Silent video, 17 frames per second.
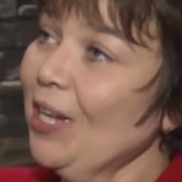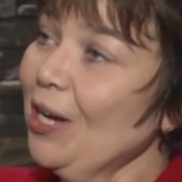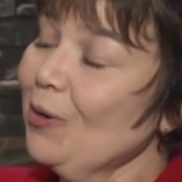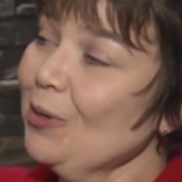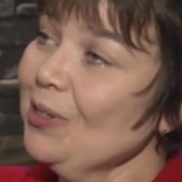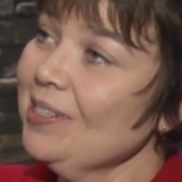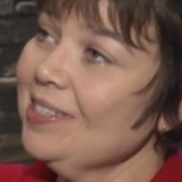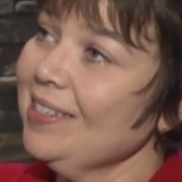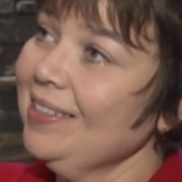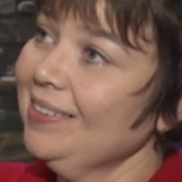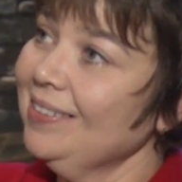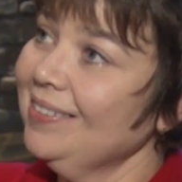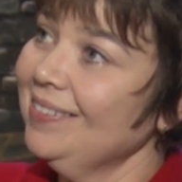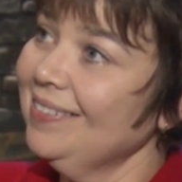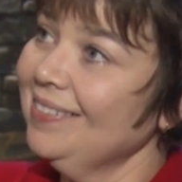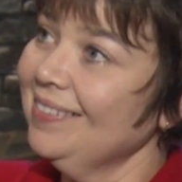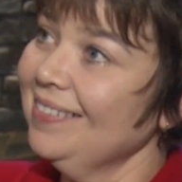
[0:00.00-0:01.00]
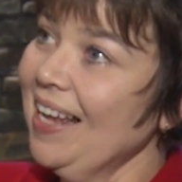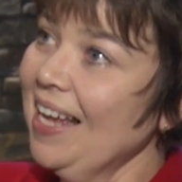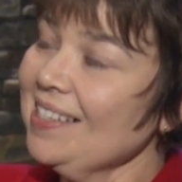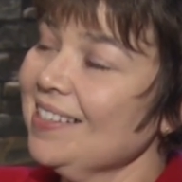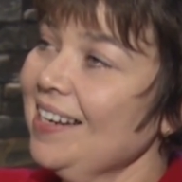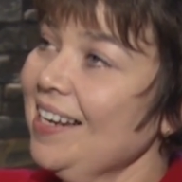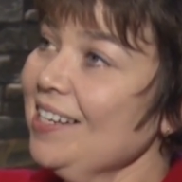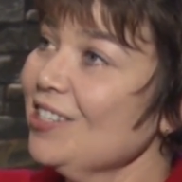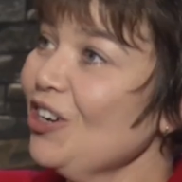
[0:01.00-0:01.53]
flowers and
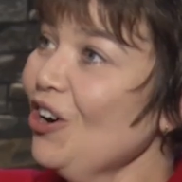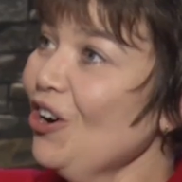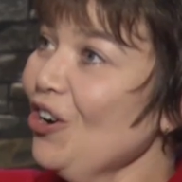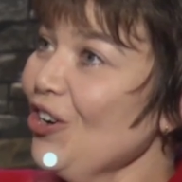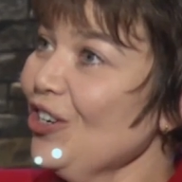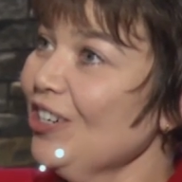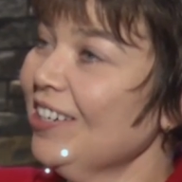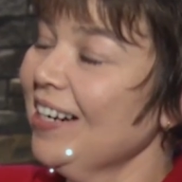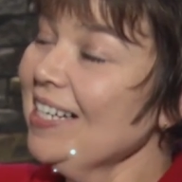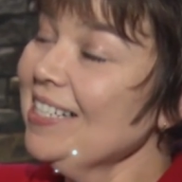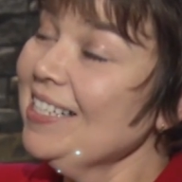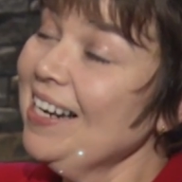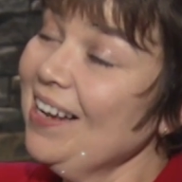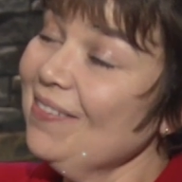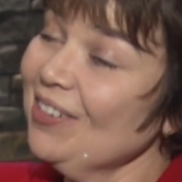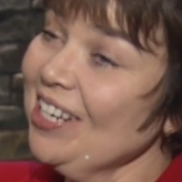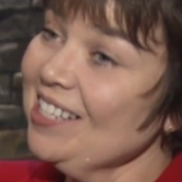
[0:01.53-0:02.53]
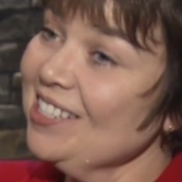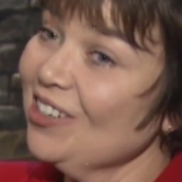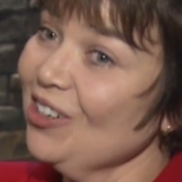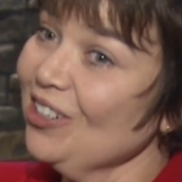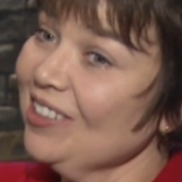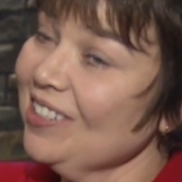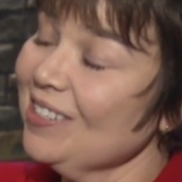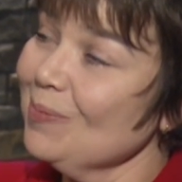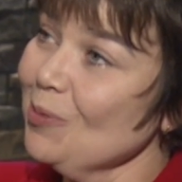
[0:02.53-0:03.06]
has a nice card. And I did have a nice
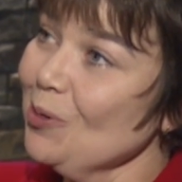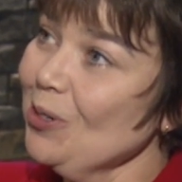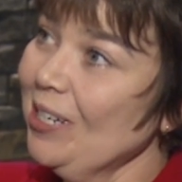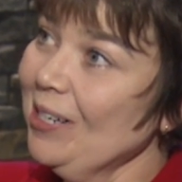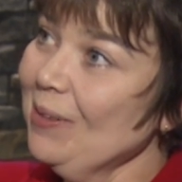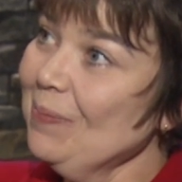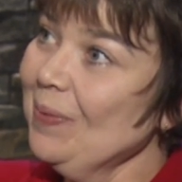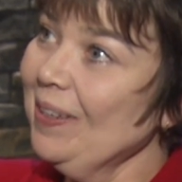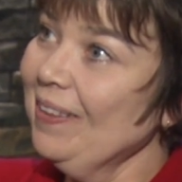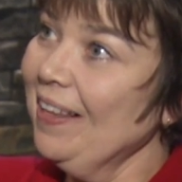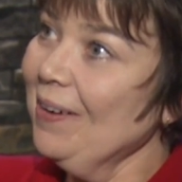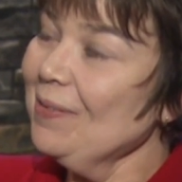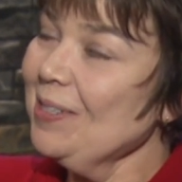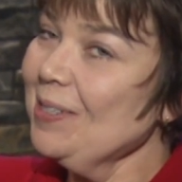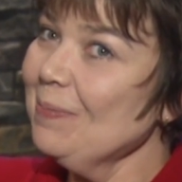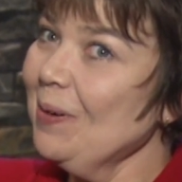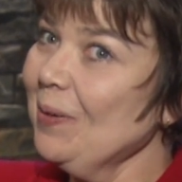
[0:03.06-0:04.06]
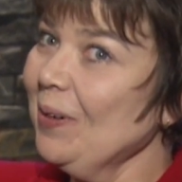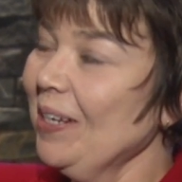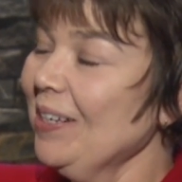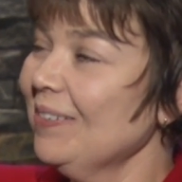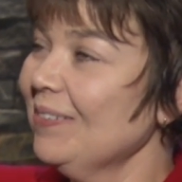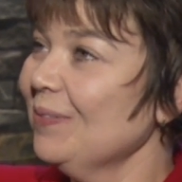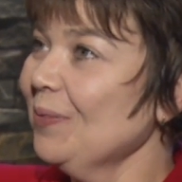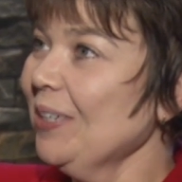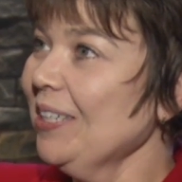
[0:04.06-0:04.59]
card this morning, but that was about
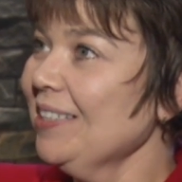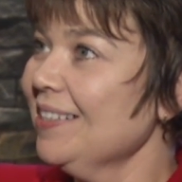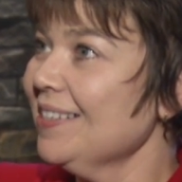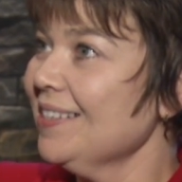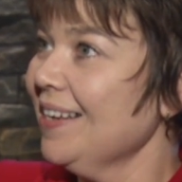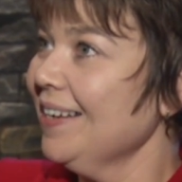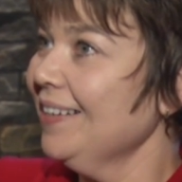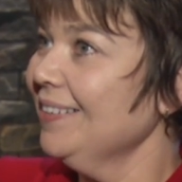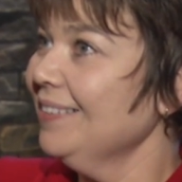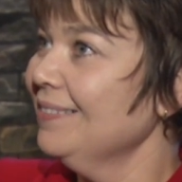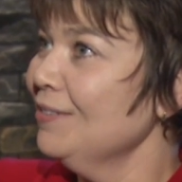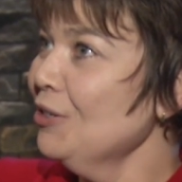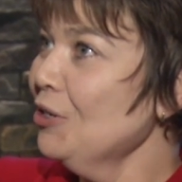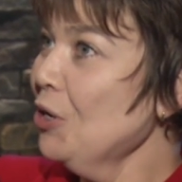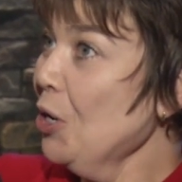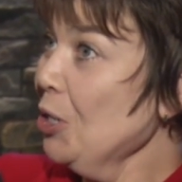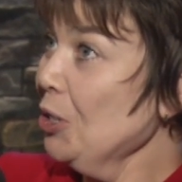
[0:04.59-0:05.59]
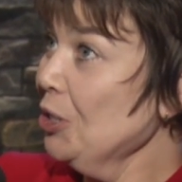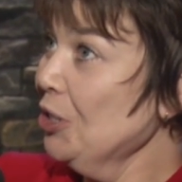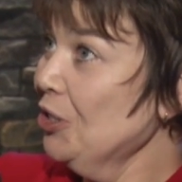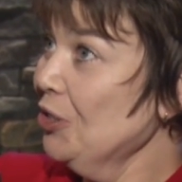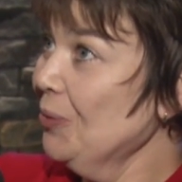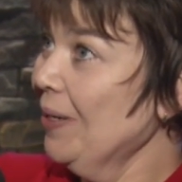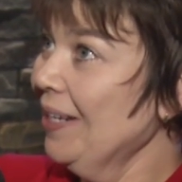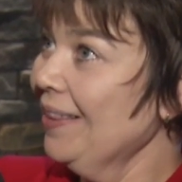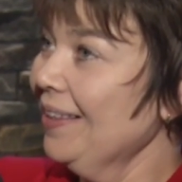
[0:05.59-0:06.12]
it. We had decided not to
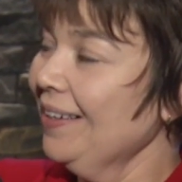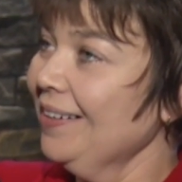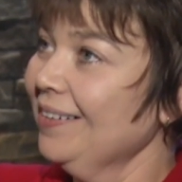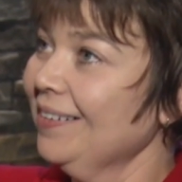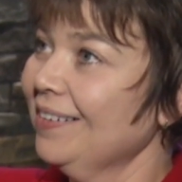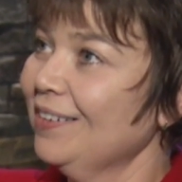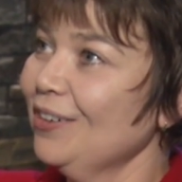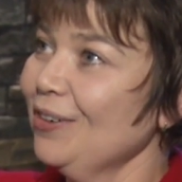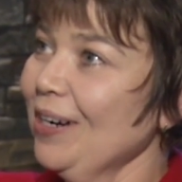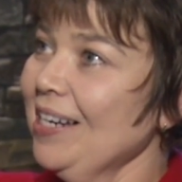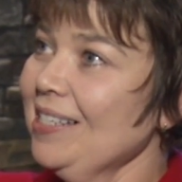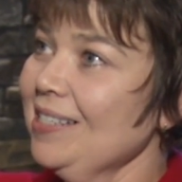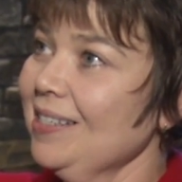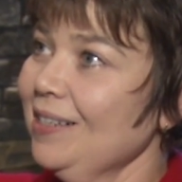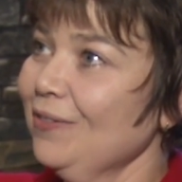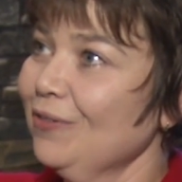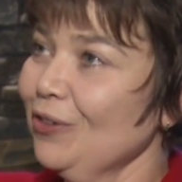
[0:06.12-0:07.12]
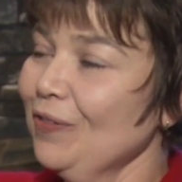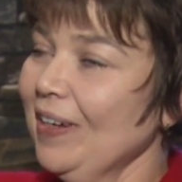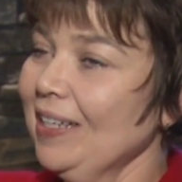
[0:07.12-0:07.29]
do anything crazy for